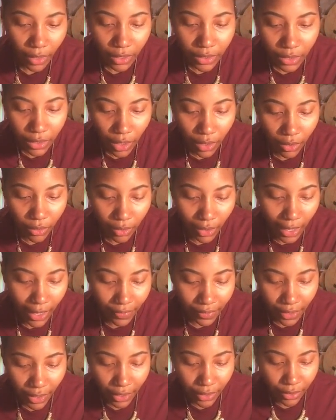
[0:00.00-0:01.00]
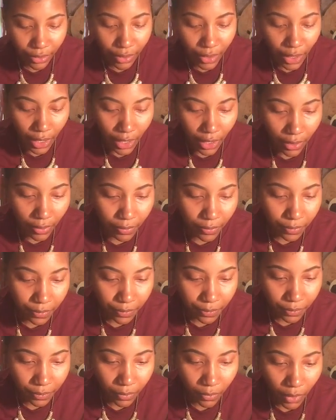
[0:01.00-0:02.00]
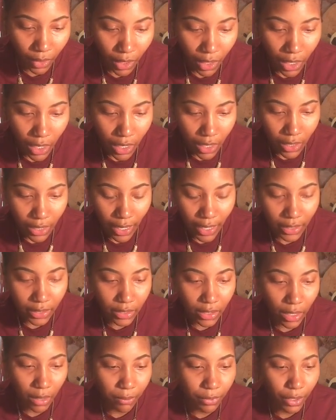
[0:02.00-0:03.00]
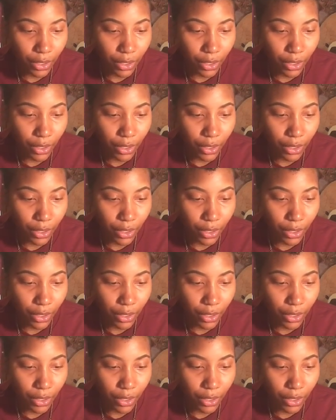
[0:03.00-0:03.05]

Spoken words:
So after I do that, I'm